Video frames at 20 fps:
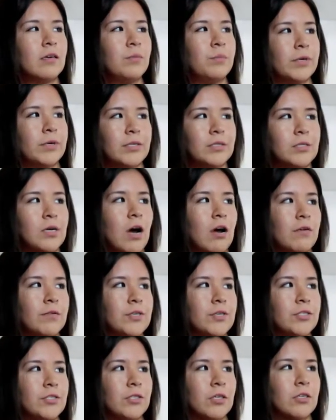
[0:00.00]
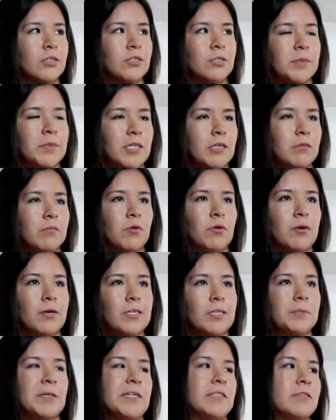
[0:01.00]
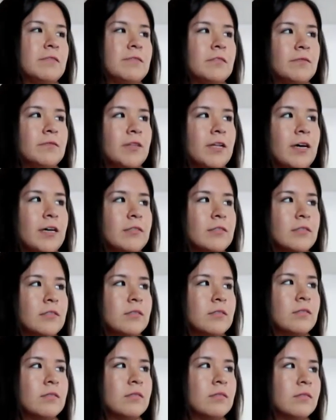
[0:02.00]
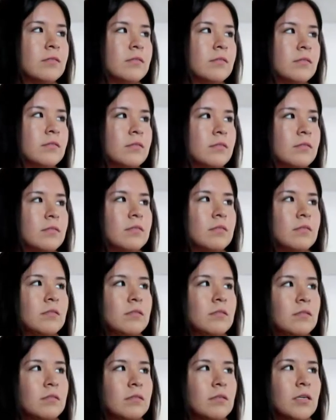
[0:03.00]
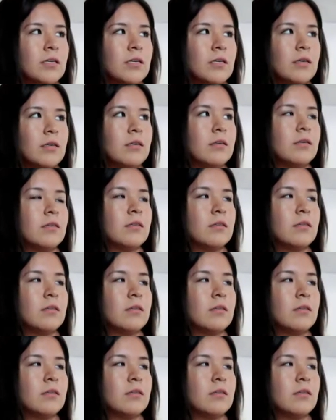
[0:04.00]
Because coffee started to become more expensive and less, fake.